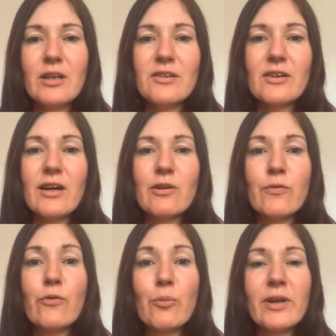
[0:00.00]
is either
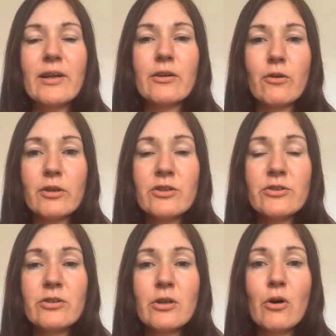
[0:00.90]
formally
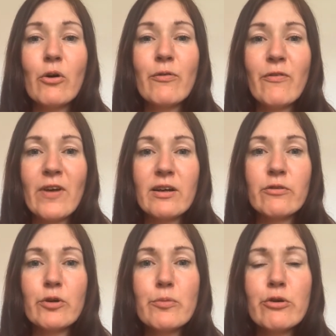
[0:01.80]
acknowledged or fairly
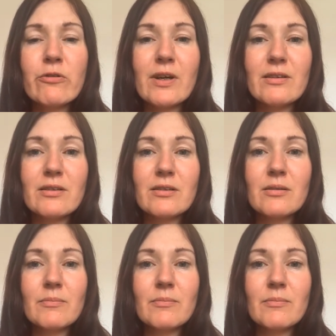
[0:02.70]
remunerated,